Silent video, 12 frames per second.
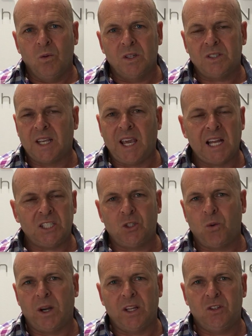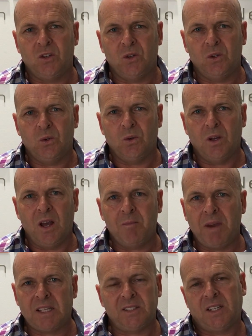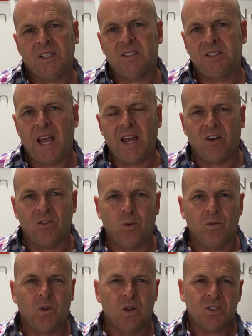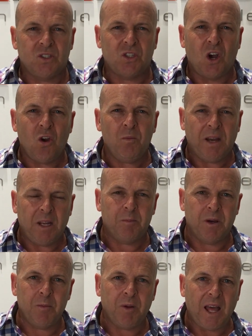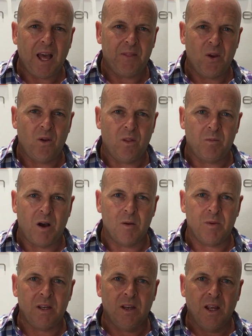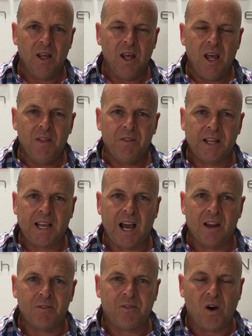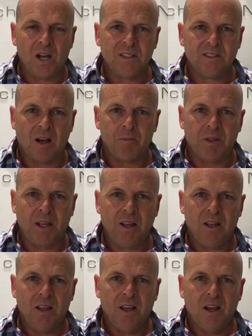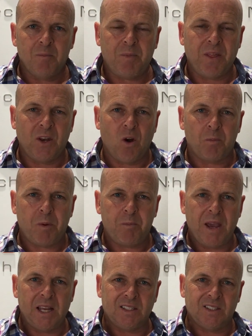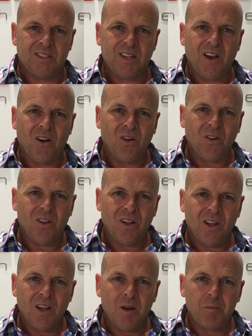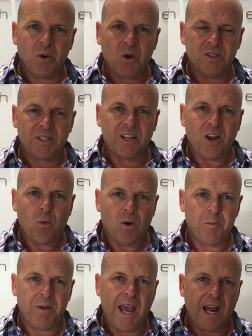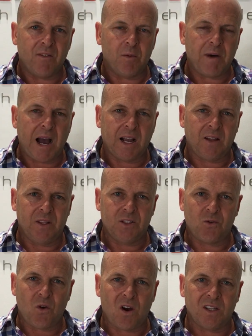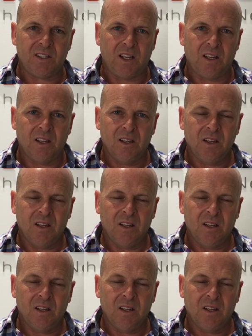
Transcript: It's a catch 22, a Mexican standoff. We've got so many people out there at the moment that can't find something, but they're not prepared to sell because they don't want to be out of a market that's rising.